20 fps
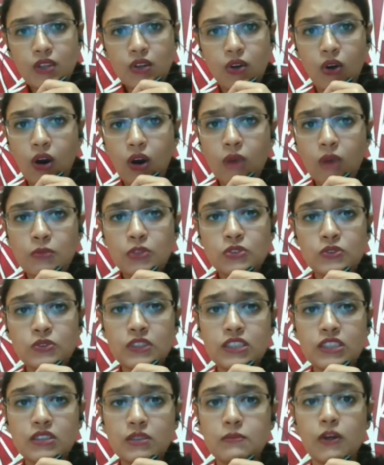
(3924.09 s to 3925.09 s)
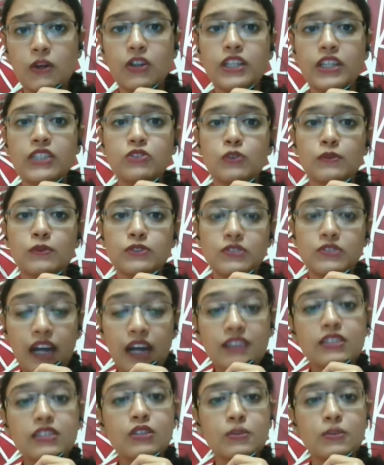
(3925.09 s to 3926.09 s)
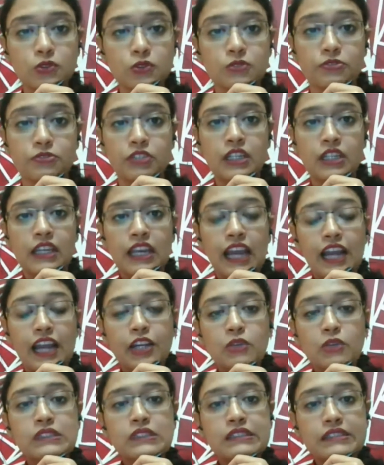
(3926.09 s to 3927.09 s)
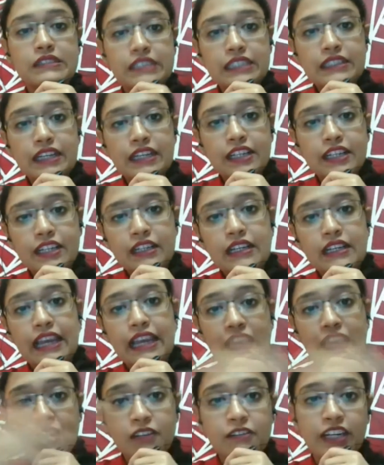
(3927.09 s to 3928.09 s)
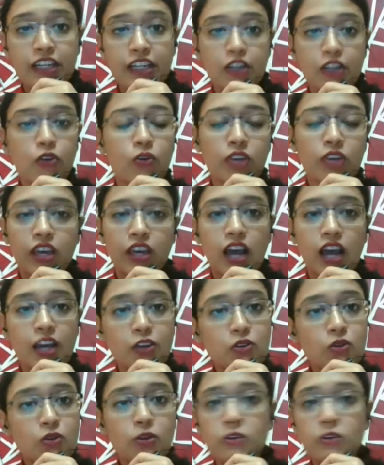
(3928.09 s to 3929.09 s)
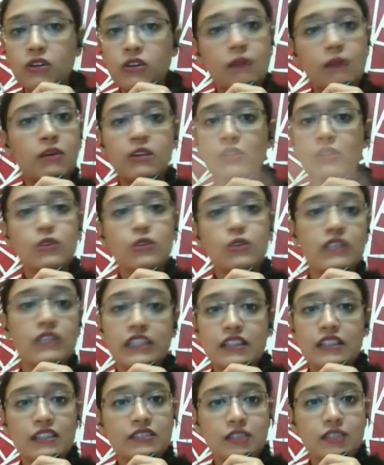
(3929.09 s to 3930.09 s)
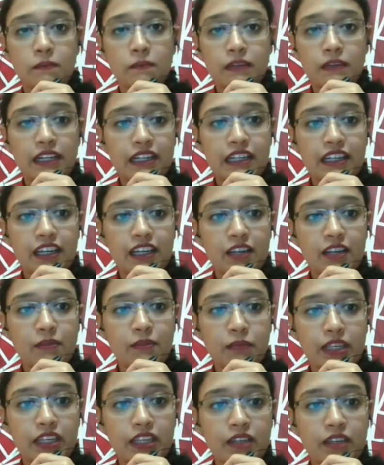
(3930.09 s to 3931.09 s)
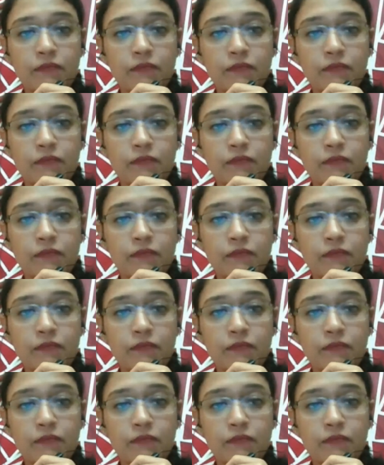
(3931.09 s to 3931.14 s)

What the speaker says: hormones within the body. So start to move and you will see that it will elevate. Okay, are you going to come out of loneliness completely and be